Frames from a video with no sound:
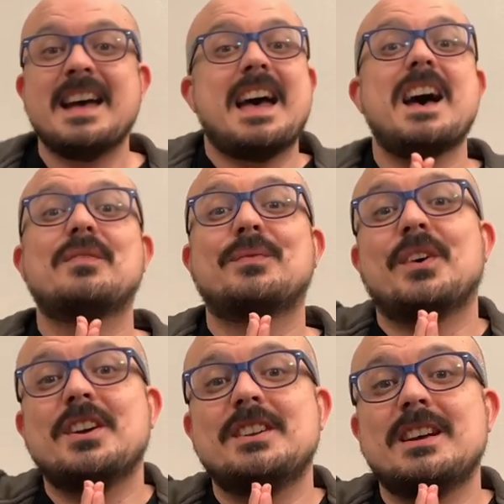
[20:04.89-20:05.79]
Have
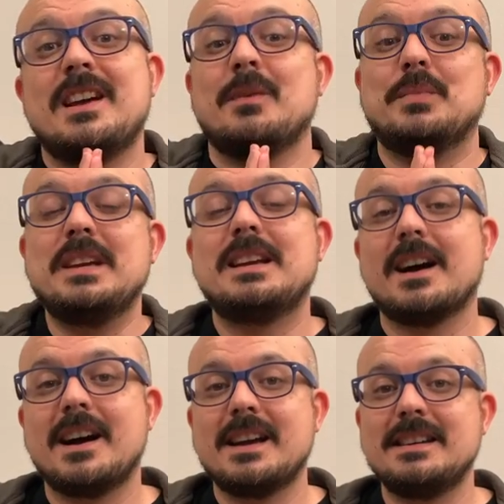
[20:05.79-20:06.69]
fun, be
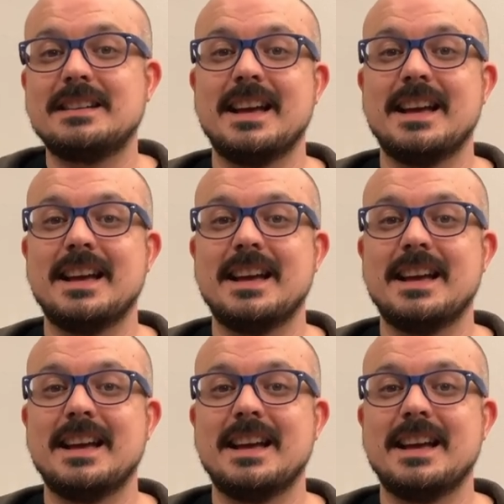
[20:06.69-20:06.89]
kind,